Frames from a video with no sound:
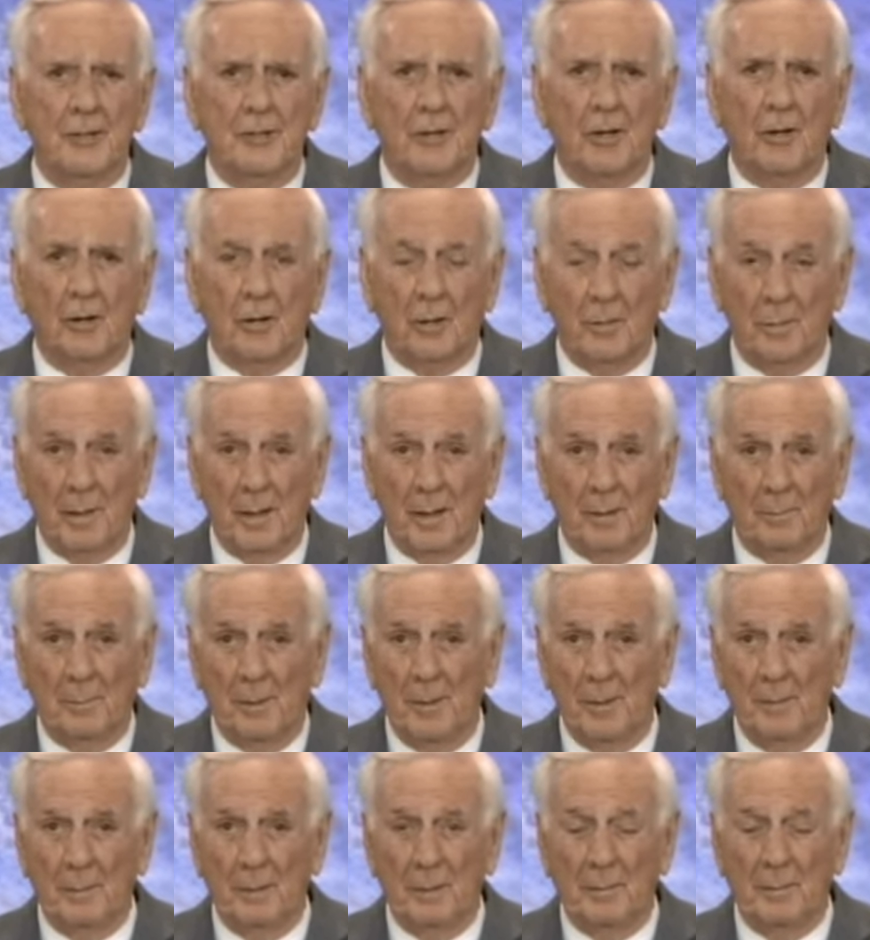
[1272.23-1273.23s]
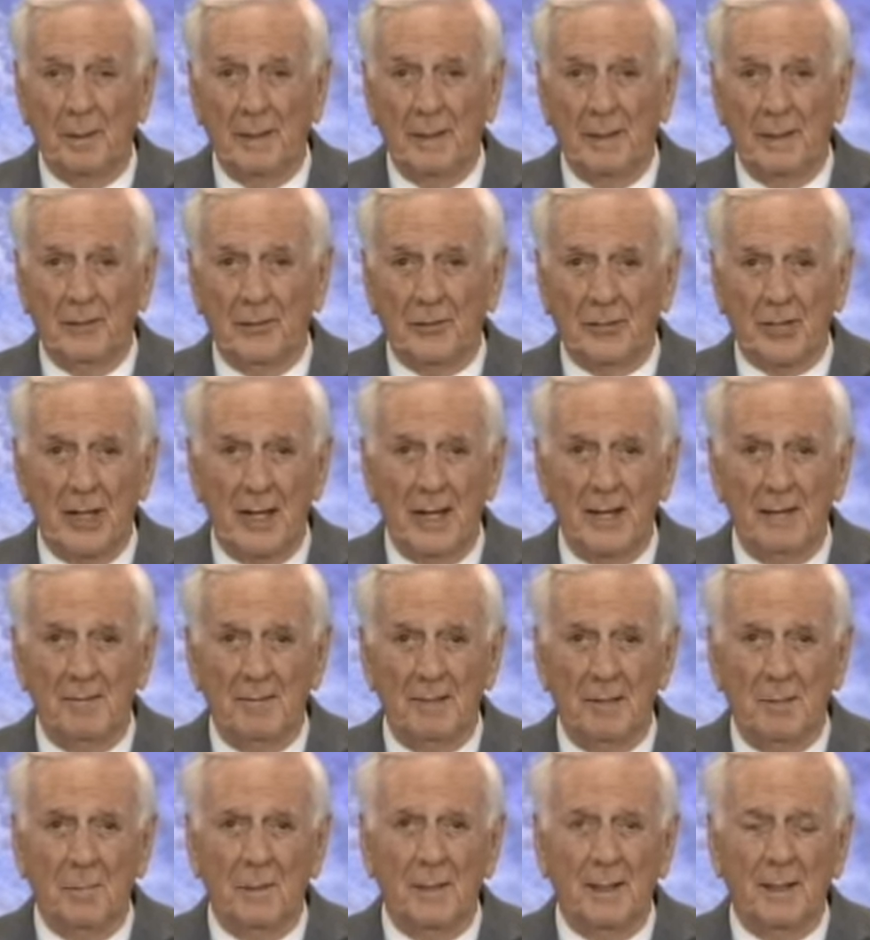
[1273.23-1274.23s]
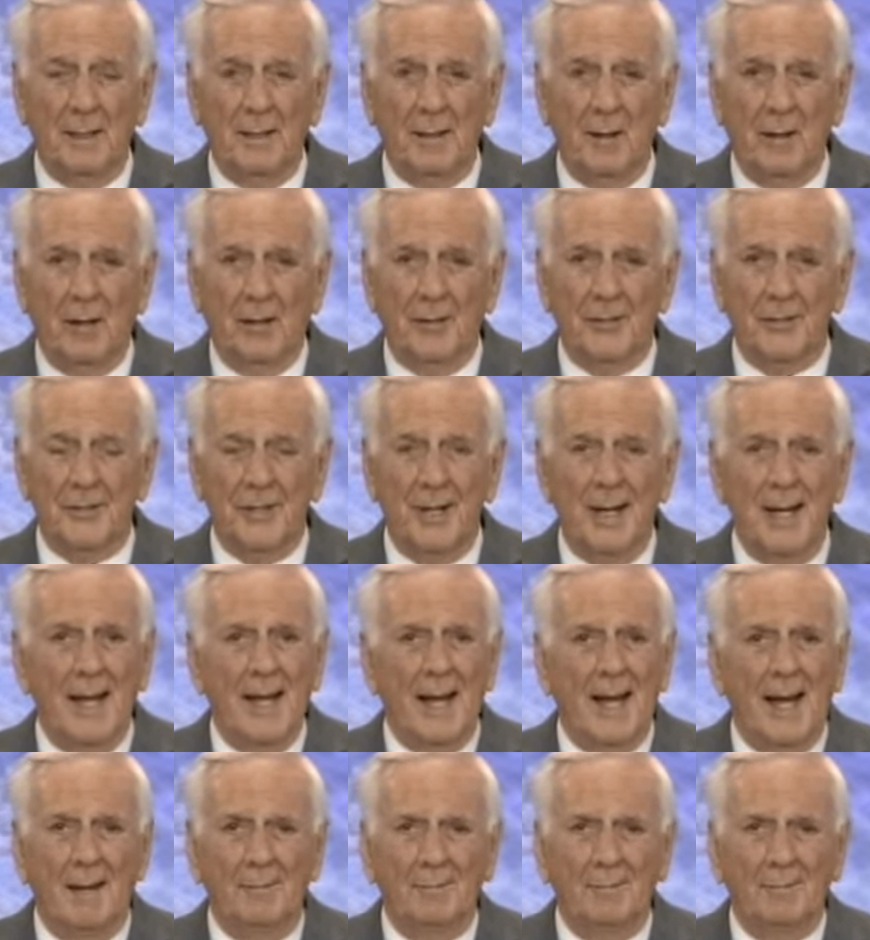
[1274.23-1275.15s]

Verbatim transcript: when you talk about people being saved and being lost.